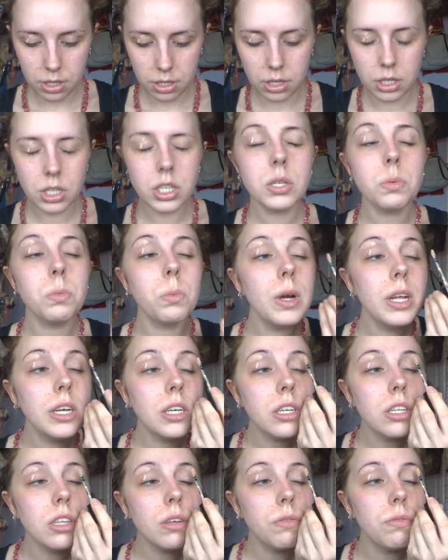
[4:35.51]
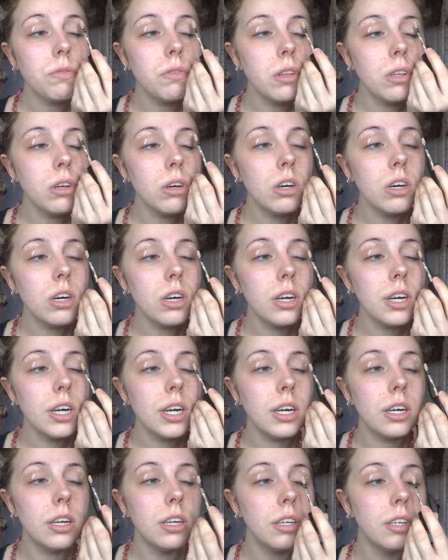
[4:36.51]
It just went on the
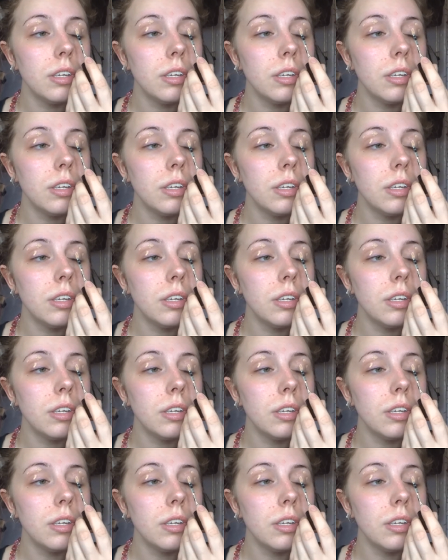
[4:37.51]
floor.